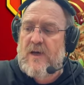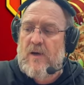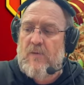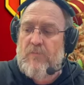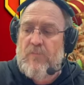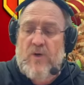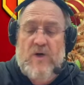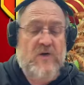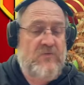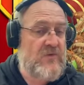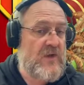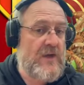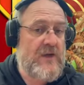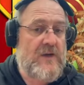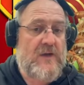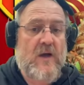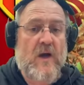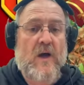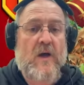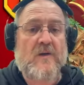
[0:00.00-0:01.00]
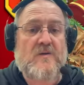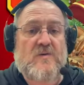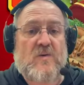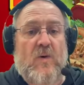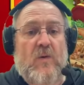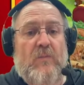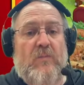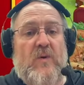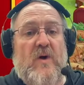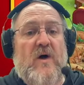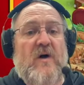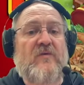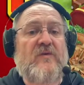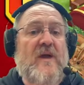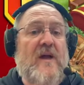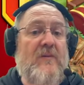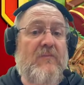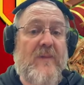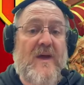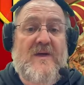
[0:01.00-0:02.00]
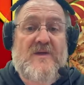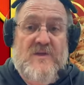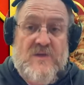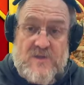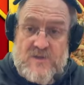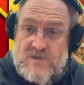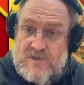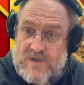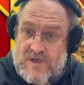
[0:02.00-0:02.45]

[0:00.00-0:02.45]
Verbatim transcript: out birthday cards or birthday message.